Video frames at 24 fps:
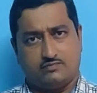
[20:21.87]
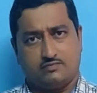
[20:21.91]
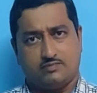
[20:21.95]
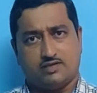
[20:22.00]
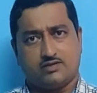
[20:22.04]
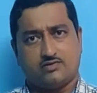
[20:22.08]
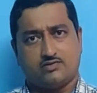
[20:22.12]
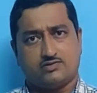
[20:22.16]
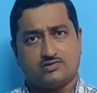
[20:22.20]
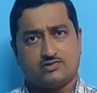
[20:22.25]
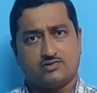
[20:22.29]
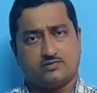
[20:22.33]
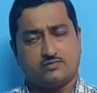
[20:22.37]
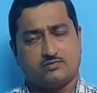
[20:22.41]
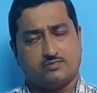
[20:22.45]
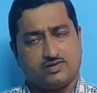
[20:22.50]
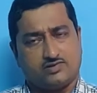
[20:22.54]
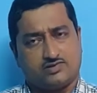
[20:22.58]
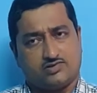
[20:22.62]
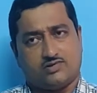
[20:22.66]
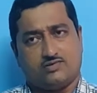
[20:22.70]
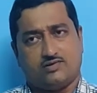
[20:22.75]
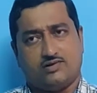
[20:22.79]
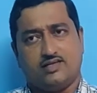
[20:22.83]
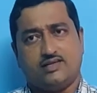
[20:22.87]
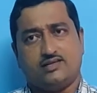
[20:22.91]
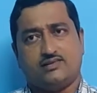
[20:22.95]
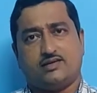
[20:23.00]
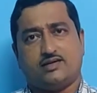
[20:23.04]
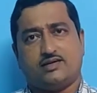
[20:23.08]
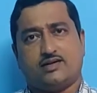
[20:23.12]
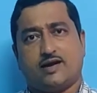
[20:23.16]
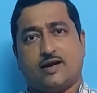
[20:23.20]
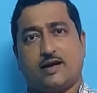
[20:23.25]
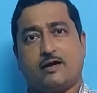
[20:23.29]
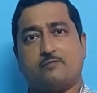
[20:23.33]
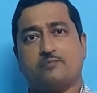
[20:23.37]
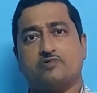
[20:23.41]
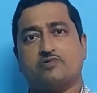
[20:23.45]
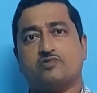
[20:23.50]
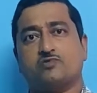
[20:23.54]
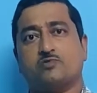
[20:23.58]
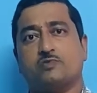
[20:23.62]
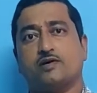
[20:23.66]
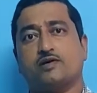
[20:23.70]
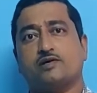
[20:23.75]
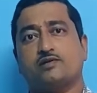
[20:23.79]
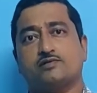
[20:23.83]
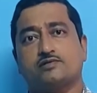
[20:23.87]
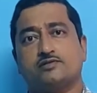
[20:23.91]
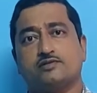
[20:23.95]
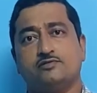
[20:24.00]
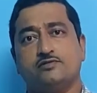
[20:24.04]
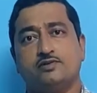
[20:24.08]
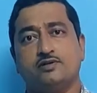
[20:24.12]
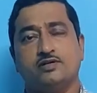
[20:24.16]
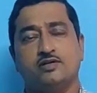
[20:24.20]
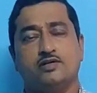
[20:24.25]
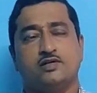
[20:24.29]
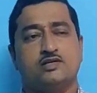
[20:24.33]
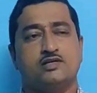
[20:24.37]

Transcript: because basically that happens because of